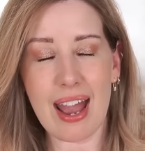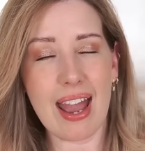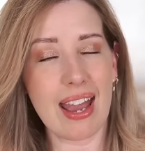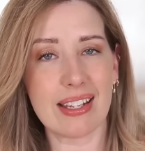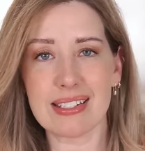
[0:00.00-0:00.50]

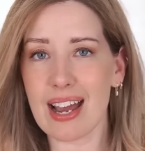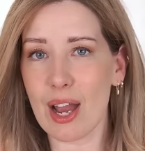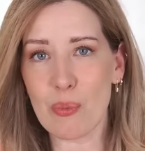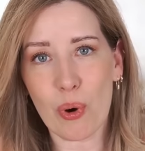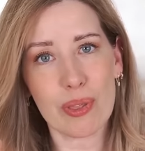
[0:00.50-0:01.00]
And
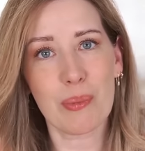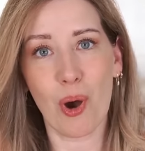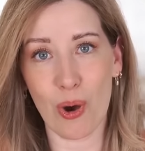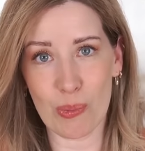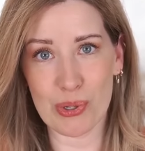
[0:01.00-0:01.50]
I wore them
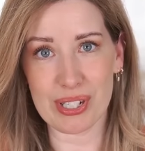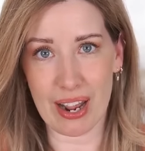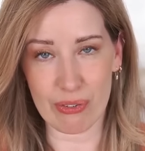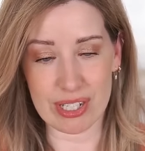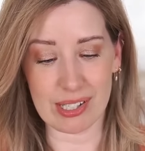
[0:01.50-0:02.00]
almost
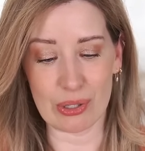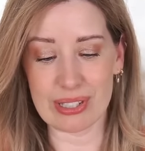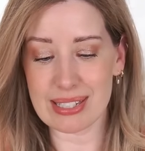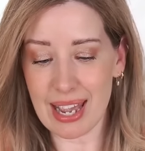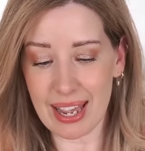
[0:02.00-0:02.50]
every single
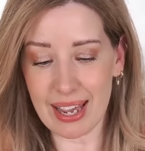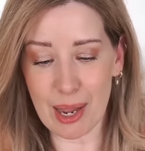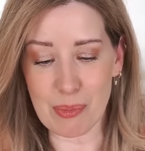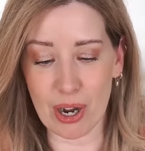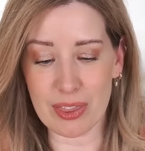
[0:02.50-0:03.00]
day.
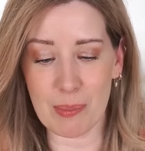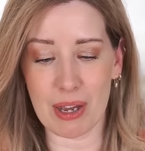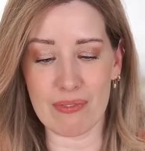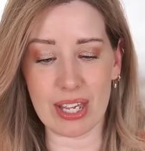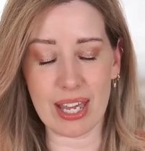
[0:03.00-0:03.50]
I brought them
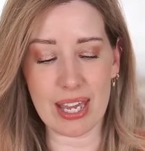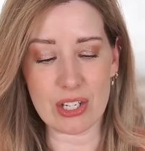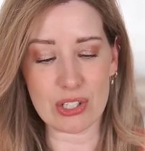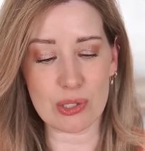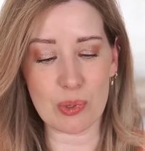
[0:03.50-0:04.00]
on
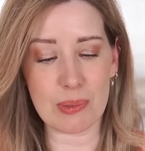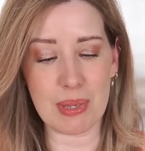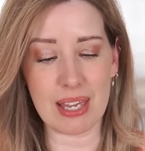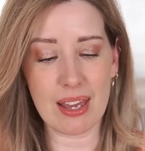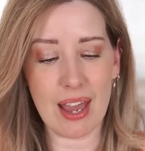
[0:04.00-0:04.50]
vacations with
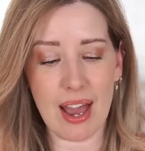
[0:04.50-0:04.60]
me.